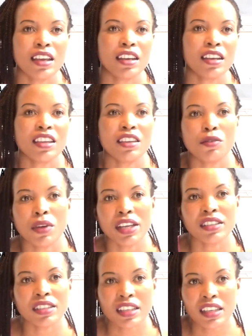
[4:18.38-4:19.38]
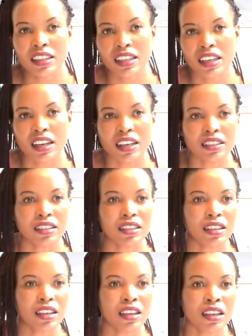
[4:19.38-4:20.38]
Then he went in, they
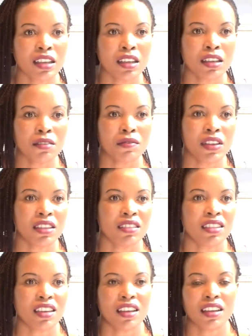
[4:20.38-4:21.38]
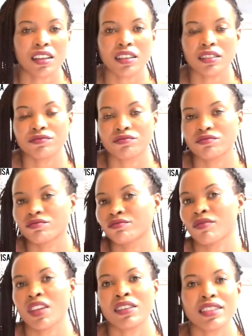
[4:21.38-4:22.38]
asked him, and then
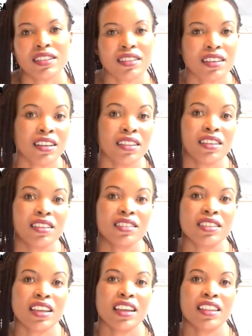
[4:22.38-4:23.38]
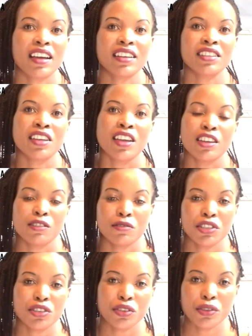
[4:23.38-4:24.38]
after that they said that
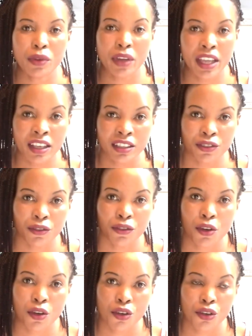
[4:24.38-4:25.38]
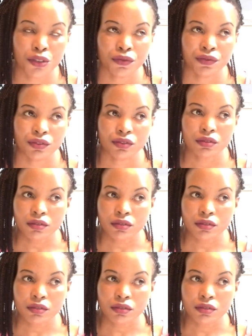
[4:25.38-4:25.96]
we should wait for